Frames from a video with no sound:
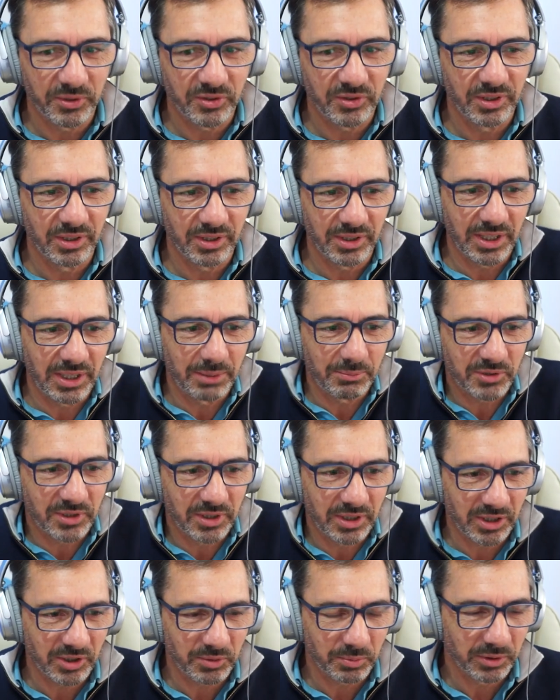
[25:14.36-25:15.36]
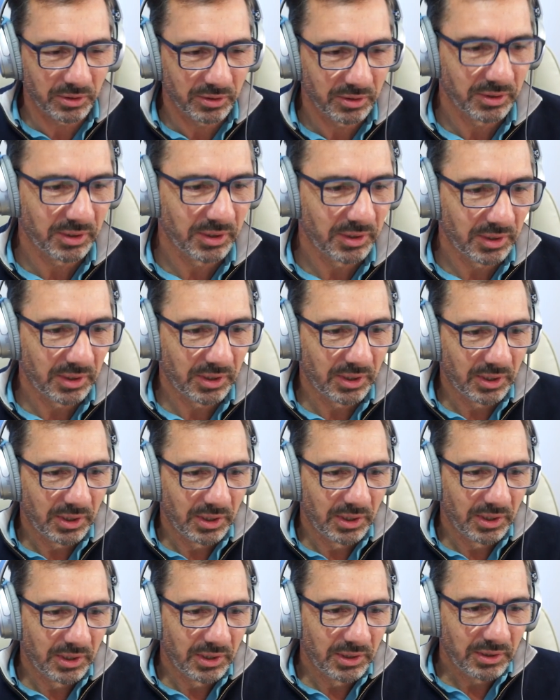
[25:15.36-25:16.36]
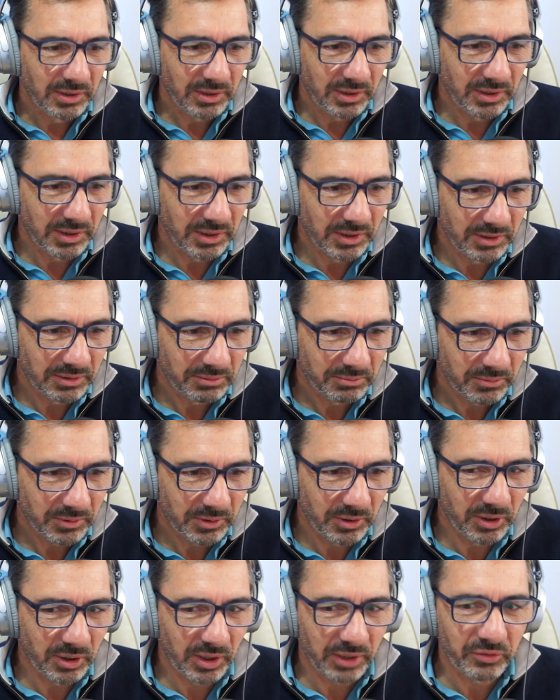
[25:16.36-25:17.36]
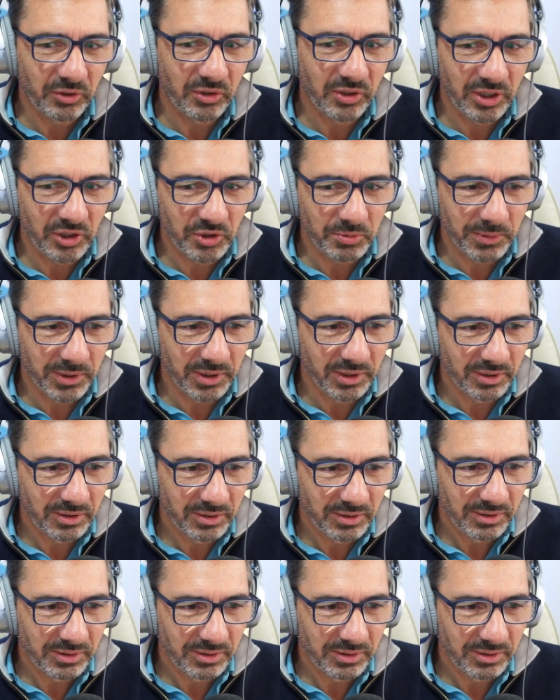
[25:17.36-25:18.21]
isn't it? The Amazon ads. Mm. Yeah. Well, you'll have to teach me